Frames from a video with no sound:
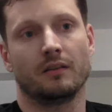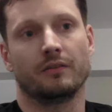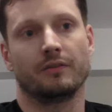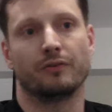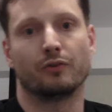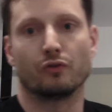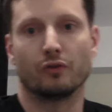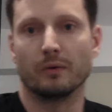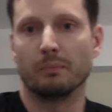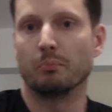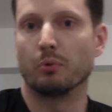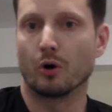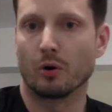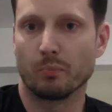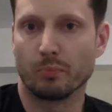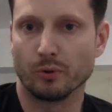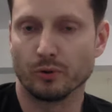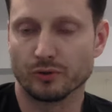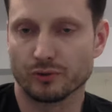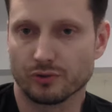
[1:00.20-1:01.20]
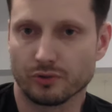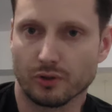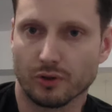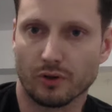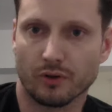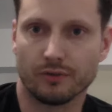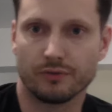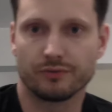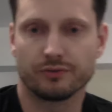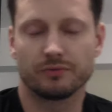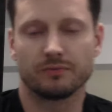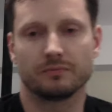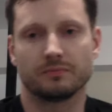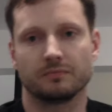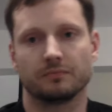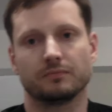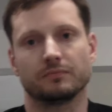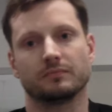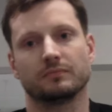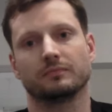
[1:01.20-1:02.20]
for a purpose of
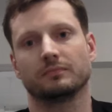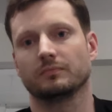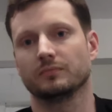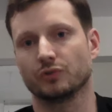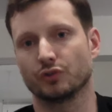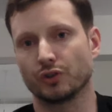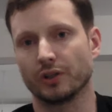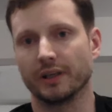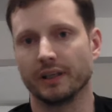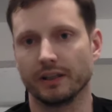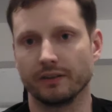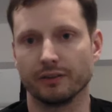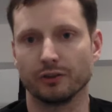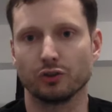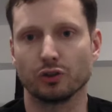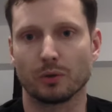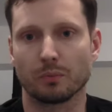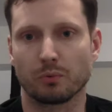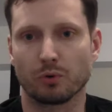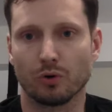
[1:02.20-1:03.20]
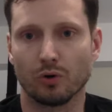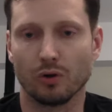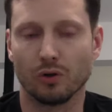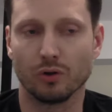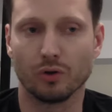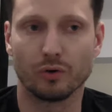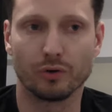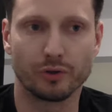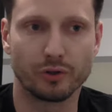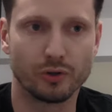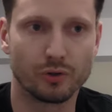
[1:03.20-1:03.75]
training the top roll or